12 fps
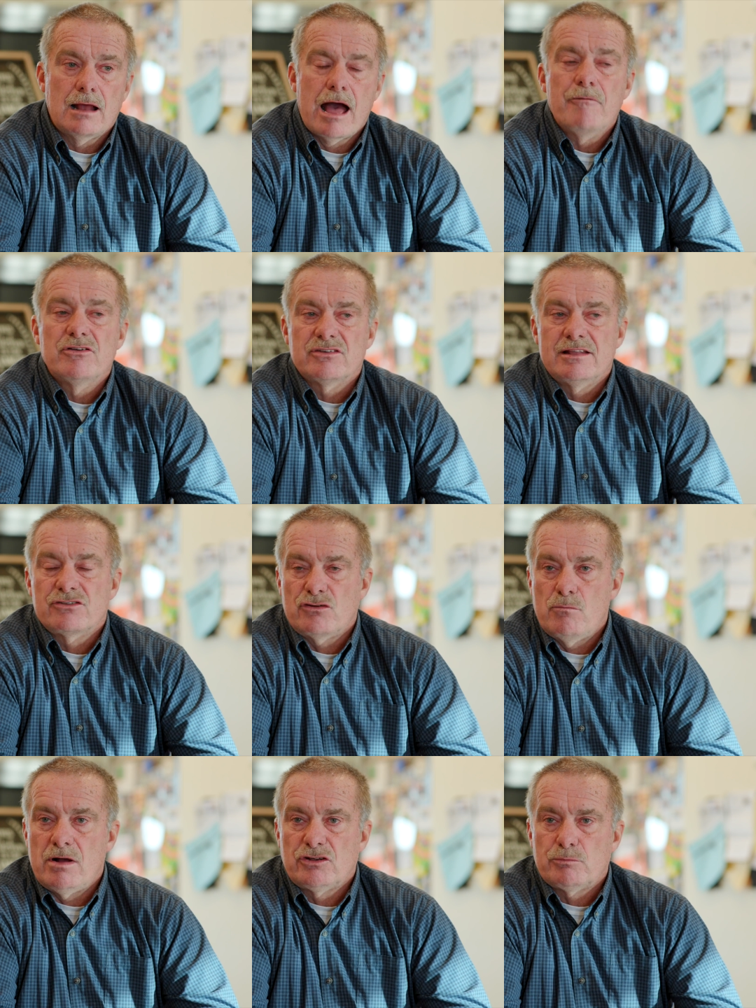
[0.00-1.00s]
I was in
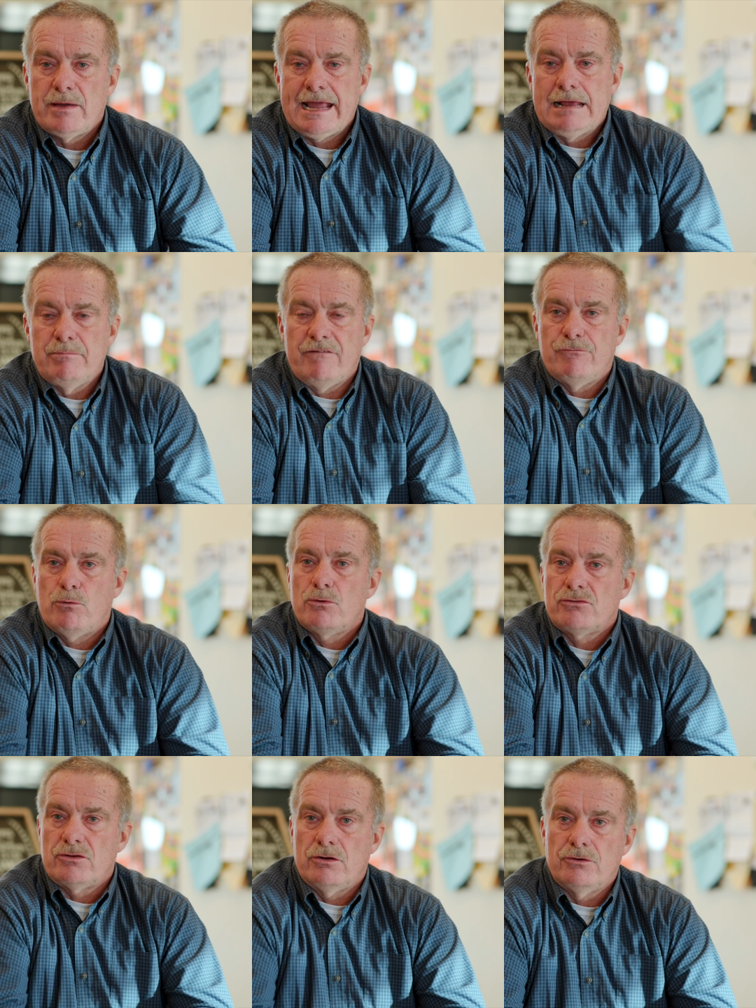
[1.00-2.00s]
so much pain before
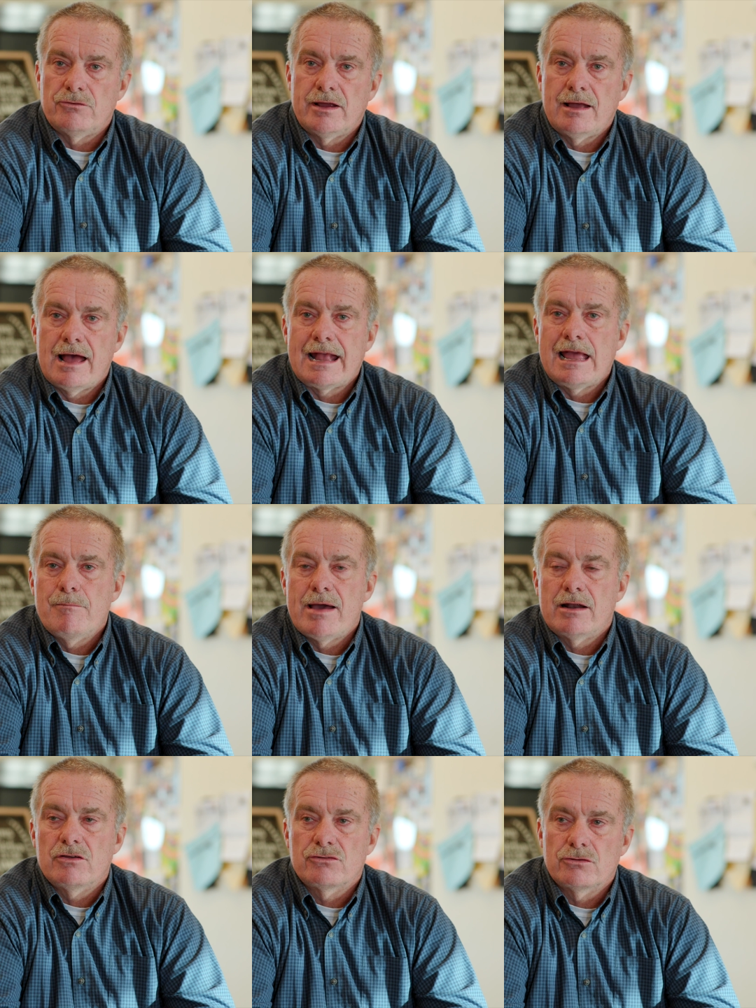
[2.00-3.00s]
surgery. I came
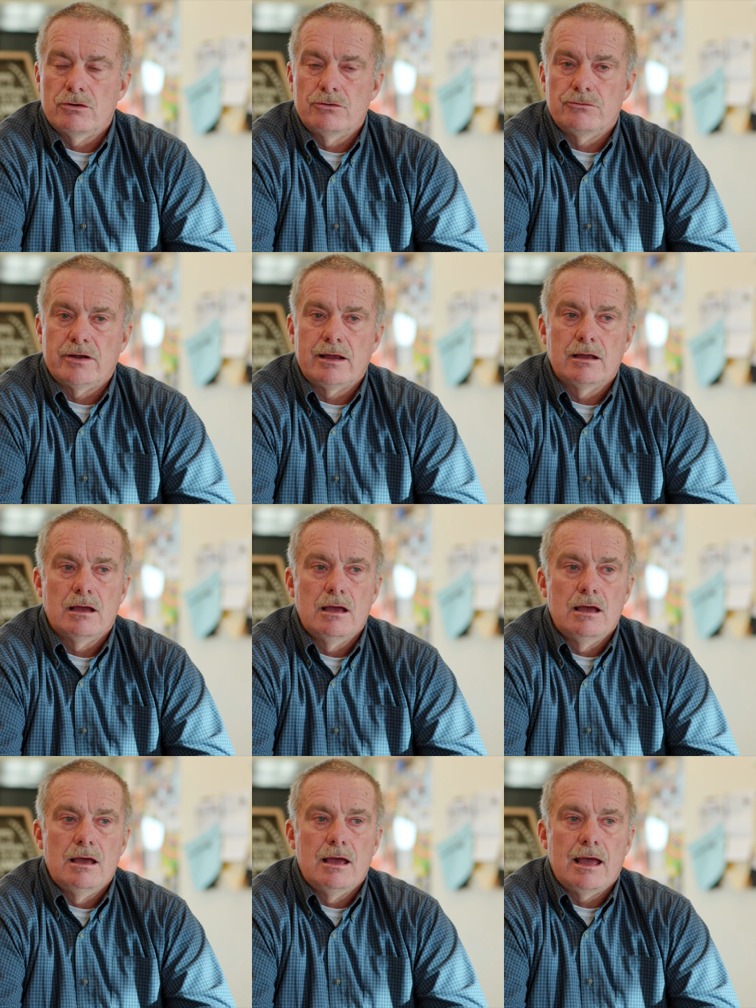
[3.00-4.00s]
out of surgery
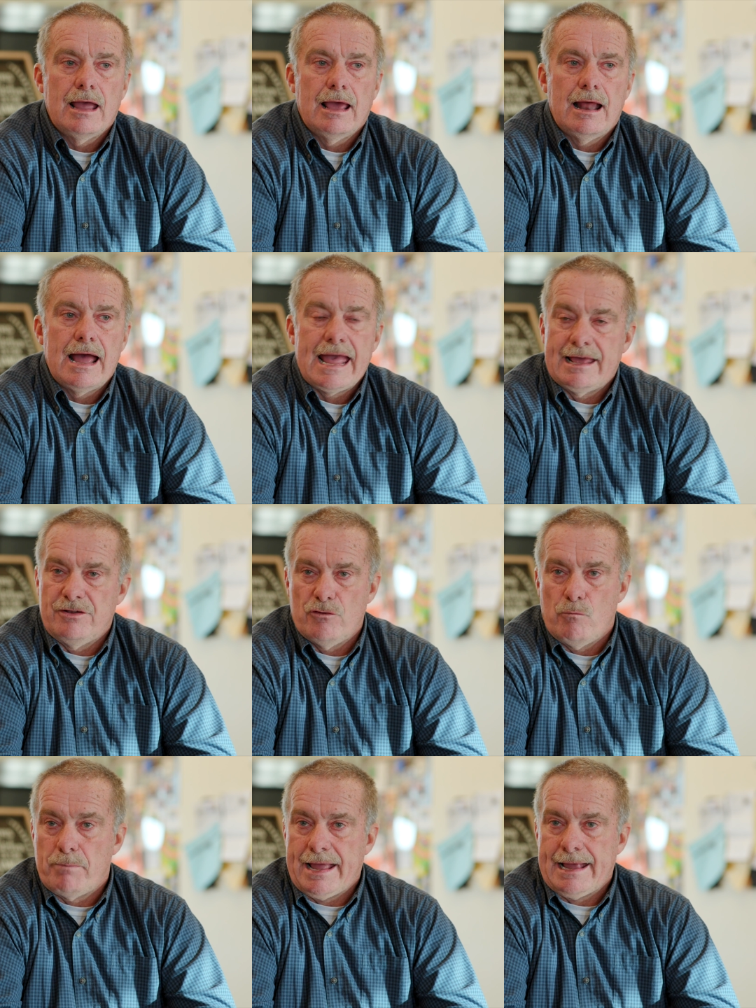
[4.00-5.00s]
and I had
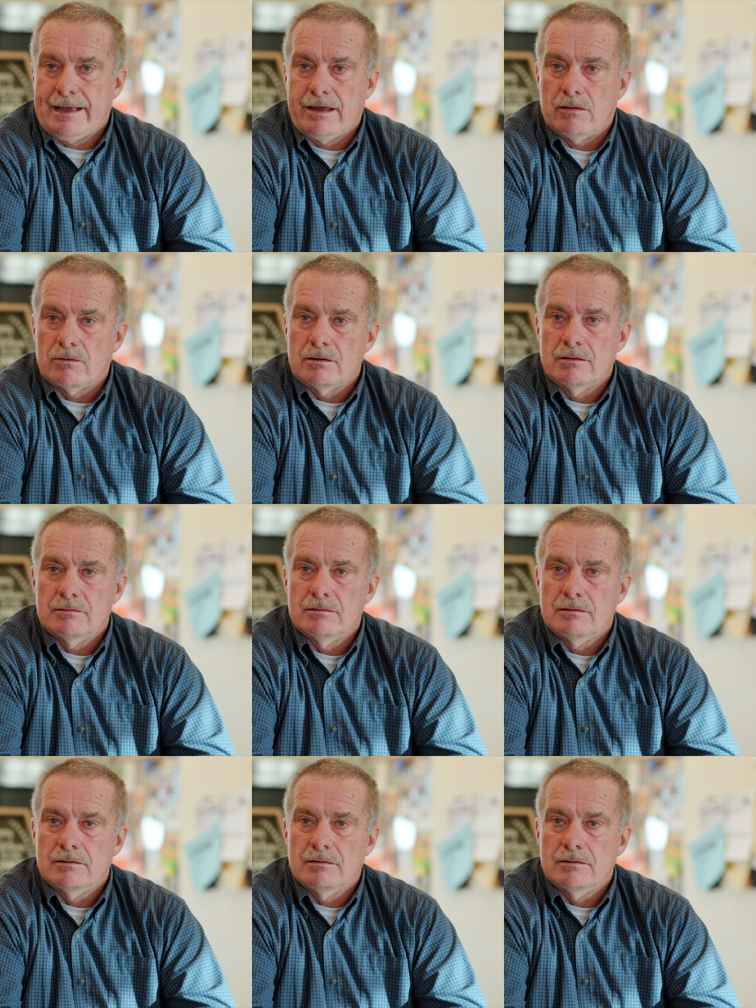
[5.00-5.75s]
no painkiller.